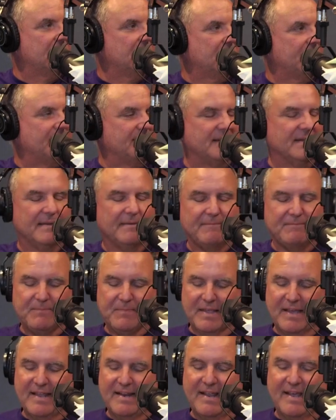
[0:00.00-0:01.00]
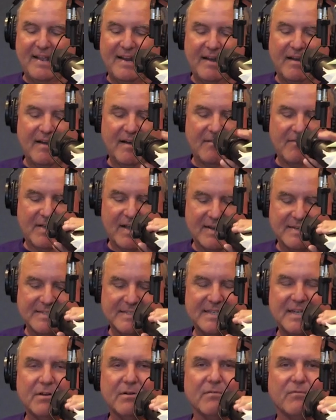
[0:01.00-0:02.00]
Good, and and here I've got a
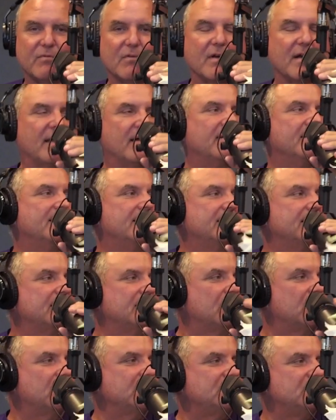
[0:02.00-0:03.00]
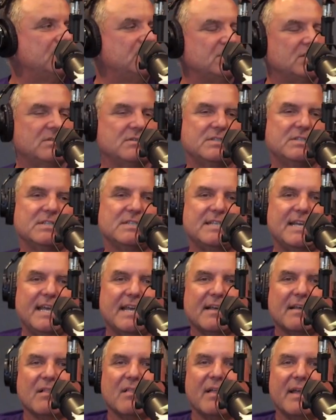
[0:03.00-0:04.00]
secret for you. What you do is you
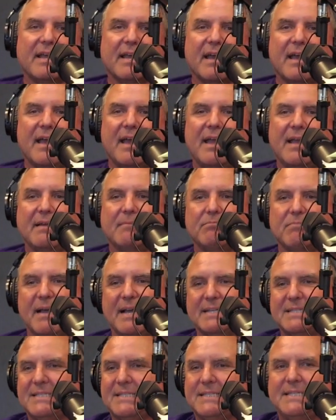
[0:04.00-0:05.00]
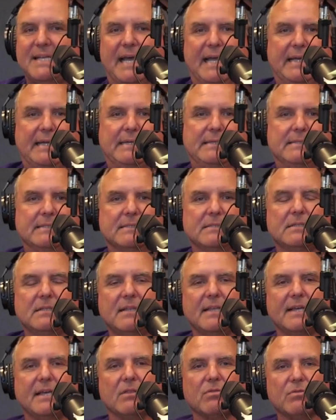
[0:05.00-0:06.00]
take like a a stick
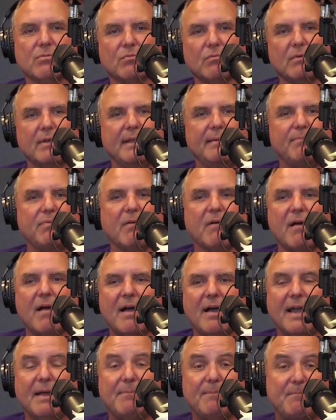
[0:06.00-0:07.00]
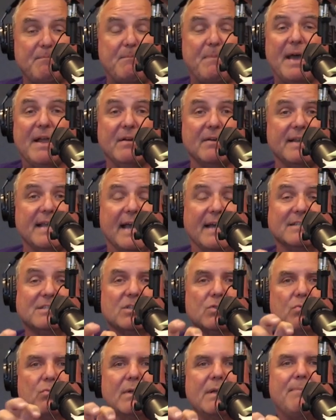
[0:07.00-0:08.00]
like a three prong, better yet, it's
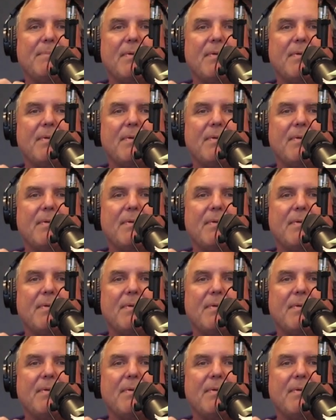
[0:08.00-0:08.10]
three